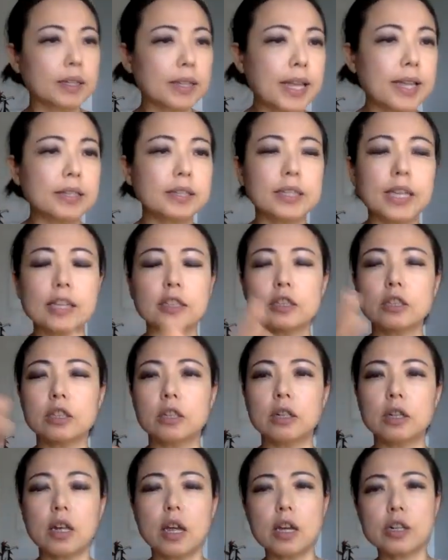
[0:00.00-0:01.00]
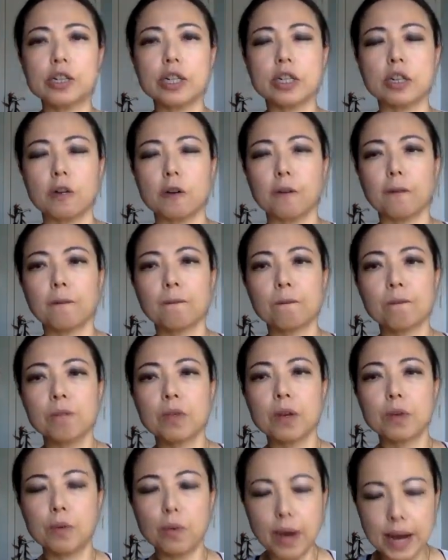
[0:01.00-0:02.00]
That sounds so logical,
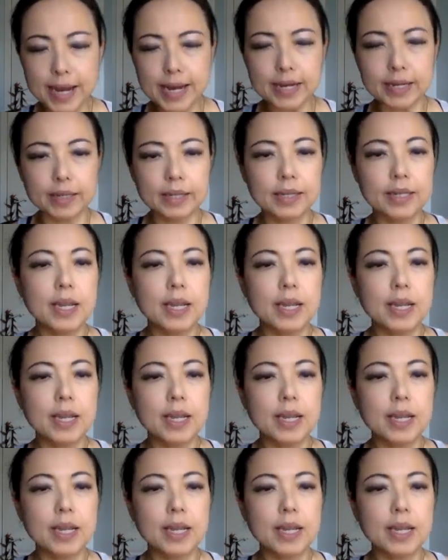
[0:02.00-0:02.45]
right?